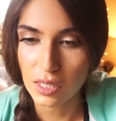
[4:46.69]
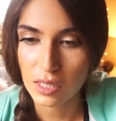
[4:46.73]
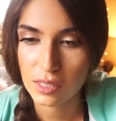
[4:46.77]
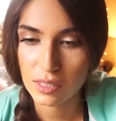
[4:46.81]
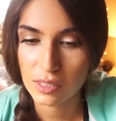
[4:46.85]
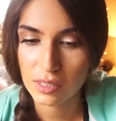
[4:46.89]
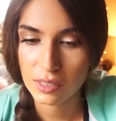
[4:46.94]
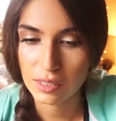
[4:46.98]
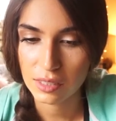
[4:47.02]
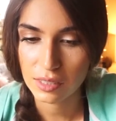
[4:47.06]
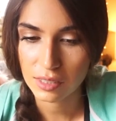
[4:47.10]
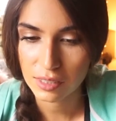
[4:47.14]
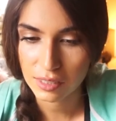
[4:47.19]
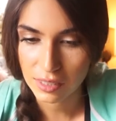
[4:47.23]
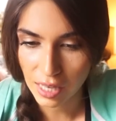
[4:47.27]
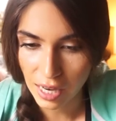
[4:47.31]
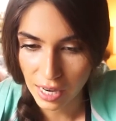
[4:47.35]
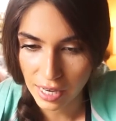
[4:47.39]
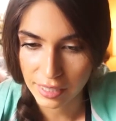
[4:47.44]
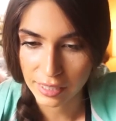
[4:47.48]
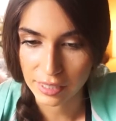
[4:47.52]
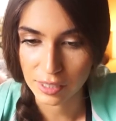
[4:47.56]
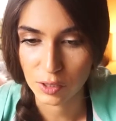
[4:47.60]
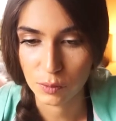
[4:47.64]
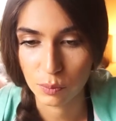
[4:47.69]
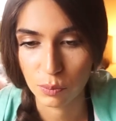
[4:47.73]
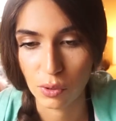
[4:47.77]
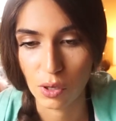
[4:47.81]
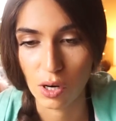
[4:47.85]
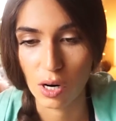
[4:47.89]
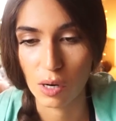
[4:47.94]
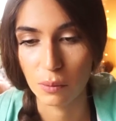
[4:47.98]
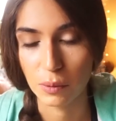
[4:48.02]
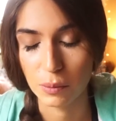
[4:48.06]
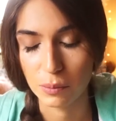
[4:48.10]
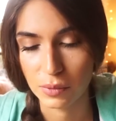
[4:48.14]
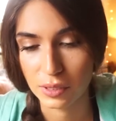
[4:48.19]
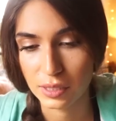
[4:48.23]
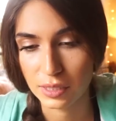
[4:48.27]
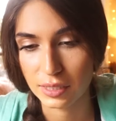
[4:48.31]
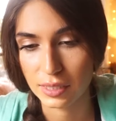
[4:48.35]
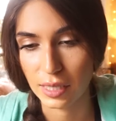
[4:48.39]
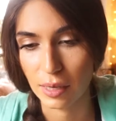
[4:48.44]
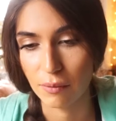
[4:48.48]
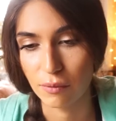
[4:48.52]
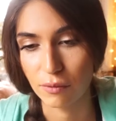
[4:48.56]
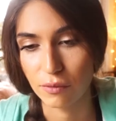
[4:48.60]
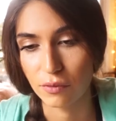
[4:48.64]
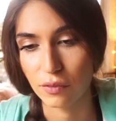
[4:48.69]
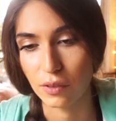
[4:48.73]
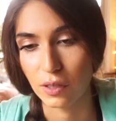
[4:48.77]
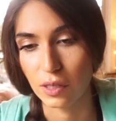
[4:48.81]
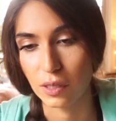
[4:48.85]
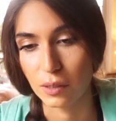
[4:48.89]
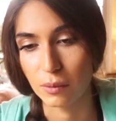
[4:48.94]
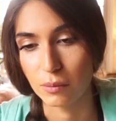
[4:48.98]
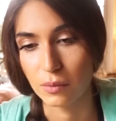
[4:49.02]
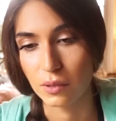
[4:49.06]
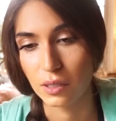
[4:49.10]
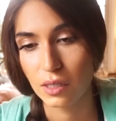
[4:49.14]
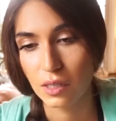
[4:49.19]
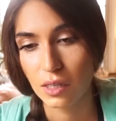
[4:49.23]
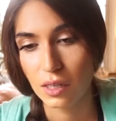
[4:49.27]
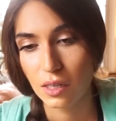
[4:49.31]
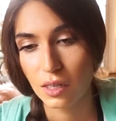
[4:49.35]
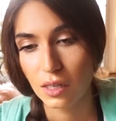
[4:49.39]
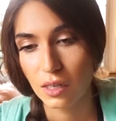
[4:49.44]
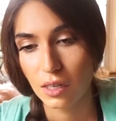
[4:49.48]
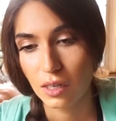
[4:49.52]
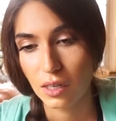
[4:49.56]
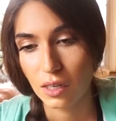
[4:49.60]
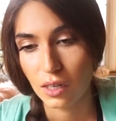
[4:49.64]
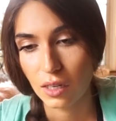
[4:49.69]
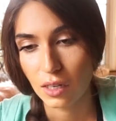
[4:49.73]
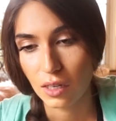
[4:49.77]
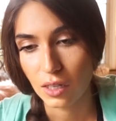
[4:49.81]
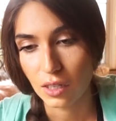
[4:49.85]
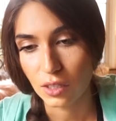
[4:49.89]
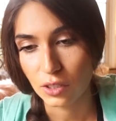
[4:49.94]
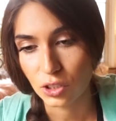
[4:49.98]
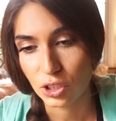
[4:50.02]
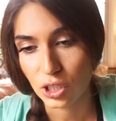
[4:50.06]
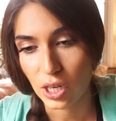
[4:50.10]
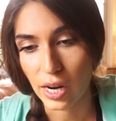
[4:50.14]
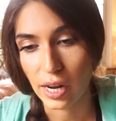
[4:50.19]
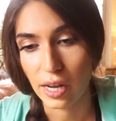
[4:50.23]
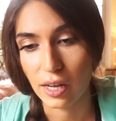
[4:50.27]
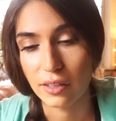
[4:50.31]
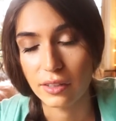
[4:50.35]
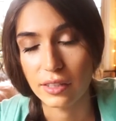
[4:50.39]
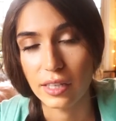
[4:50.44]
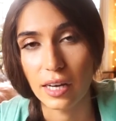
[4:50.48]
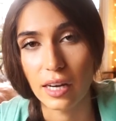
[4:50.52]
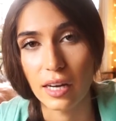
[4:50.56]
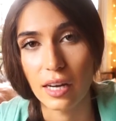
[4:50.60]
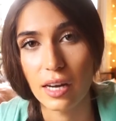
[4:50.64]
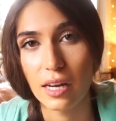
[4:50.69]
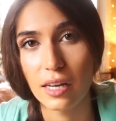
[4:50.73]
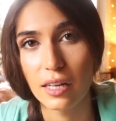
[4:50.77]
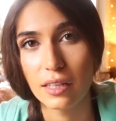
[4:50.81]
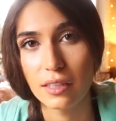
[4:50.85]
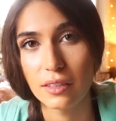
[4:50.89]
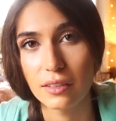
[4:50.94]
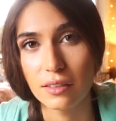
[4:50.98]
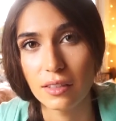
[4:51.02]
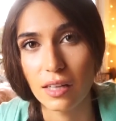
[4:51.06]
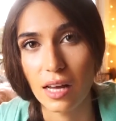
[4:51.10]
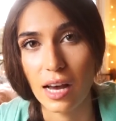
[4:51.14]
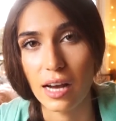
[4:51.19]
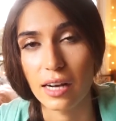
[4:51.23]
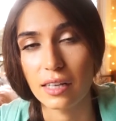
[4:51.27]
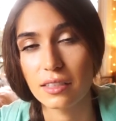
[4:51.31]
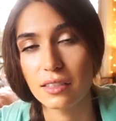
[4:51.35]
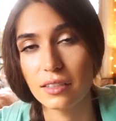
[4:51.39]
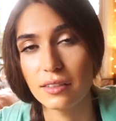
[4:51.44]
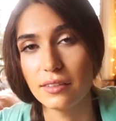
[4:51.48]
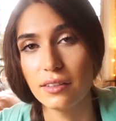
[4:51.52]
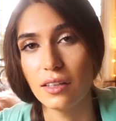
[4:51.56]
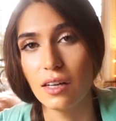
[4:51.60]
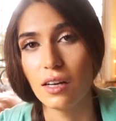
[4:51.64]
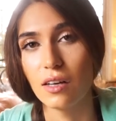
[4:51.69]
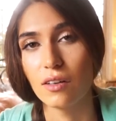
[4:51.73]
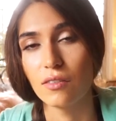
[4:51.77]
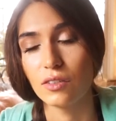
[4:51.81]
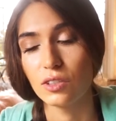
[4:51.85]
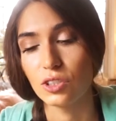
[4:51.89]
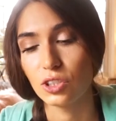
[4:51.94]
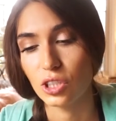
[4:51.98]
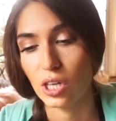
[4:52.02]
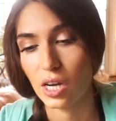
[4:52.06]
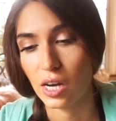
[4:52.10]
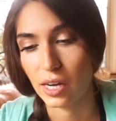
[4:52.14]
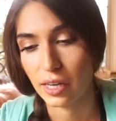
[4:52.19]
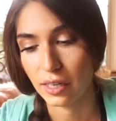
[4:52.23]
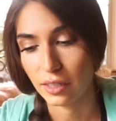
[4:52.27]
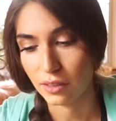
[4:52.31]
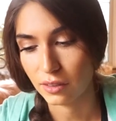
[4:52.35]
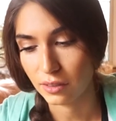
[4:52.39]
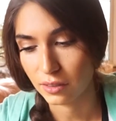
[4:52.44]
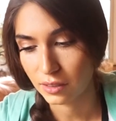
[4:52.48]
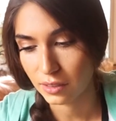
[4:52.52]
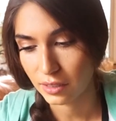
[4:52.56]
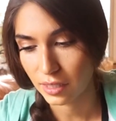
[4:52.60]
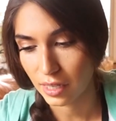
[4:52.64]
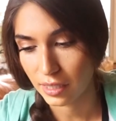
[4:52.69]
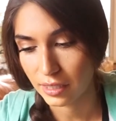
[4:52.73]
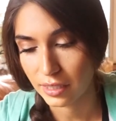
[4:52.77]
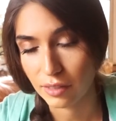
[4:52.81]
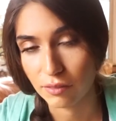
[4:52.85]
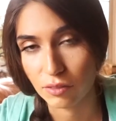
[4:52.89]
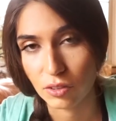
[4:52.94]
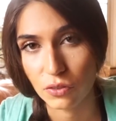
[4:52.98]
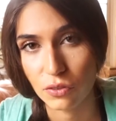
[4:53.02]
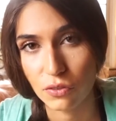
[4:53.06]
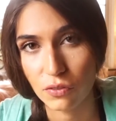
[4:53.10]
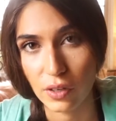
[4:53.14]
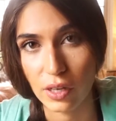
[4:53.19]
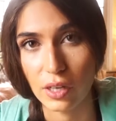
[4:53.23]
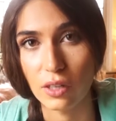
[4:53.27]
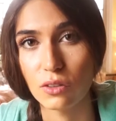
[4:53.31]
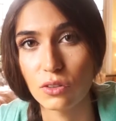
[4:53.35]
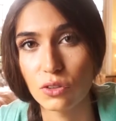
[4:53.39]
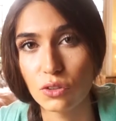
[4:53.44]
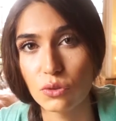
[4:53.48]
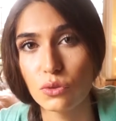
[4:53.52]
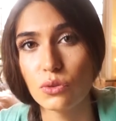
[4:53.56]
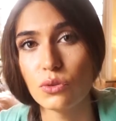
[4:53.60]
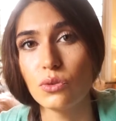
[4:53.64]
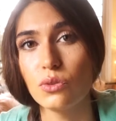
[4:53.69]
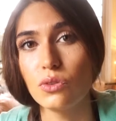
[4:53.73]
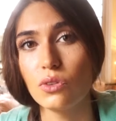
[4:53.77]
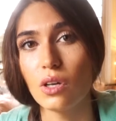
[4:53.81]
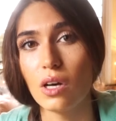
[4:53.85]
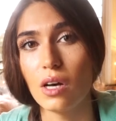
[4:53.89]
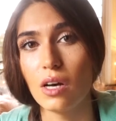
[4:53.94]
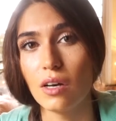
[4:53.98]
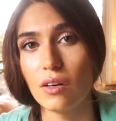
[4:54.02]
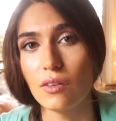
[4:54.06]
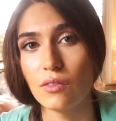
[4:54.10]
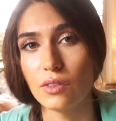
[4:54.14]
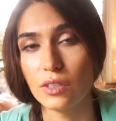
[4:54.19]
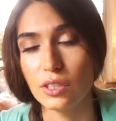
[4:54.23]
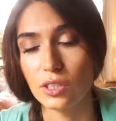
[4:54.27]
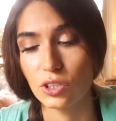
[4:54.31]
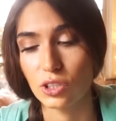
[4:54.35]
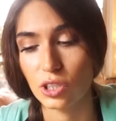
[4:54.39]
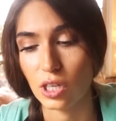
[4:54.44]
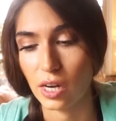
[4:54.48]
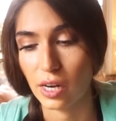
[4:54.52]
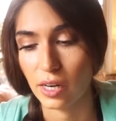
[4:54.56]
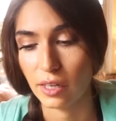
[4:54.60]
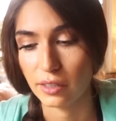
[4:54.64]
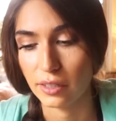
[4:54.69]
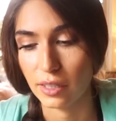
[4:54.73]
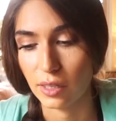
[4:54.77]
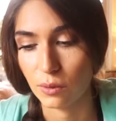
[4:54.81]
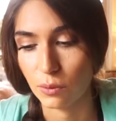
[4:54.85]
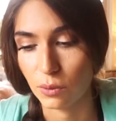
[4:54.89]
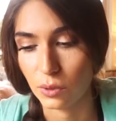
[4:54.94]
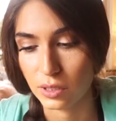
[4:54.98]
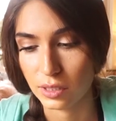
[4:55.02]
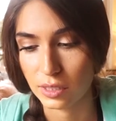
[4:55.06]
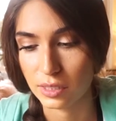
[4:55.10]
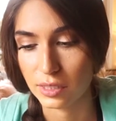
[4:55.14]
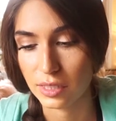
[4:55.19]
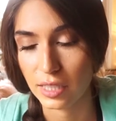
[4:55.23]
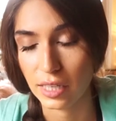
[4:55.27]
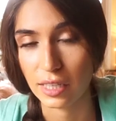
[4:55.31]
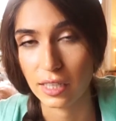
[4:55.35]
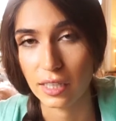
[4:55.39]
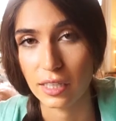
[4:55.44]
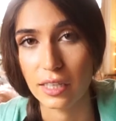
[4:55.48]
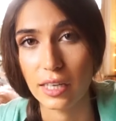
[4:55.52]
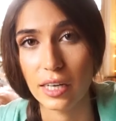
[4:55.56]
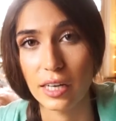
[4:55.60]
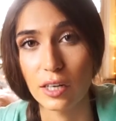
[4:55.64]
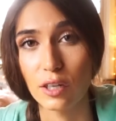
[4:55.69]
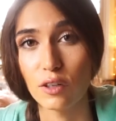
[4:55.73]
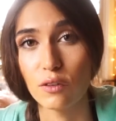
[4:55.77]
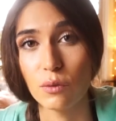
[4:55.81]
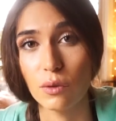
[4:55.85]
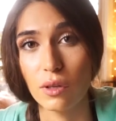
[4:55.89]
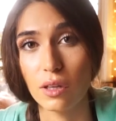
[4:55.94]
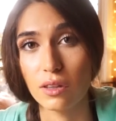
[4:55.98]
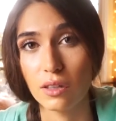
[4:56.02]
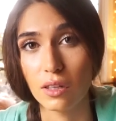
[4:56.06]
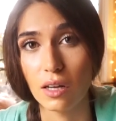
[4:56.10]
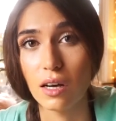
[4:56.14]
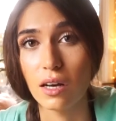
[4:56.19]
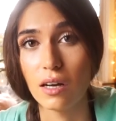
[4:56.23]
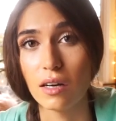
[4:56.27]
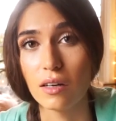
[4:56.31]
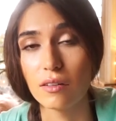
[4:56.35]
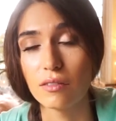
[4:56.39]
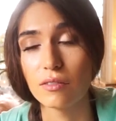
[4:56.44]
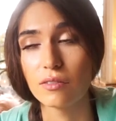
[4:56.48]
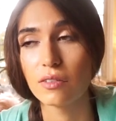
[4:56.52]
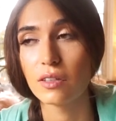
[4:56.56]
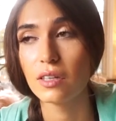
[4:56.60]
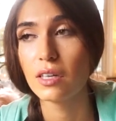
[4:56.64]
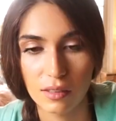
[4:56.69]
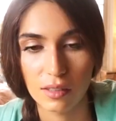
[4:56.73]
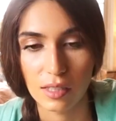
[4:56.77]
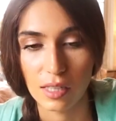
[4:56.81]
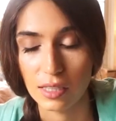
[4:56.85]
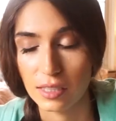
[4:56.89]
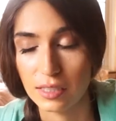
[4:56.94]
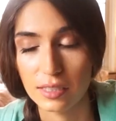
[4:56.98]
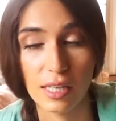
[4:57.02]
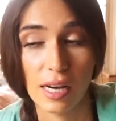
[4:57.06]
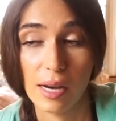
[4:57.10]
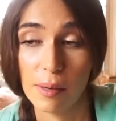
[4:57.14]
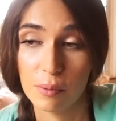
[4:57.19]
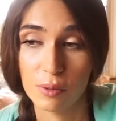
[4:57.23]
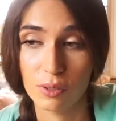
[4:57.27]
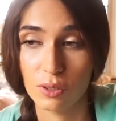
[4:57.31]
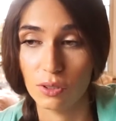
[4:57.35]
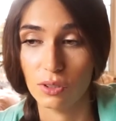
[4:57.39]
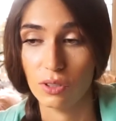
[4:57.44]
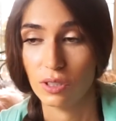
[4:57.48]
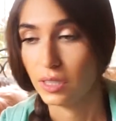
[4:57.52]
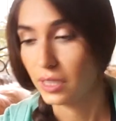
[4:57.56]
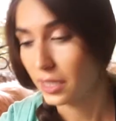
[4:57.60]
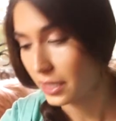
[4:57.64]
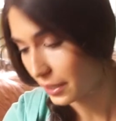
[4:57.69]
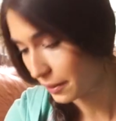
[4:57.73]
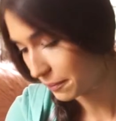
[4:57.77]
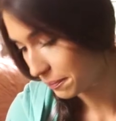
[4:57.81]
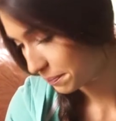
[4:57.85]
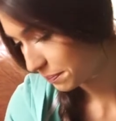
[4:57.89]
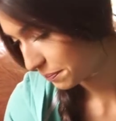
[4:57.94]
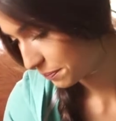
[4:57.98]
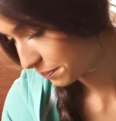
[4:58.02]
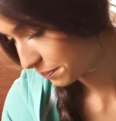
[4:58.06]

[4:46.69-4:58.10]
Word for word: society's problems stem from a child that lacked love, a child that never felt true love, and a child that wasn't taken care of with love. That is absolutely it.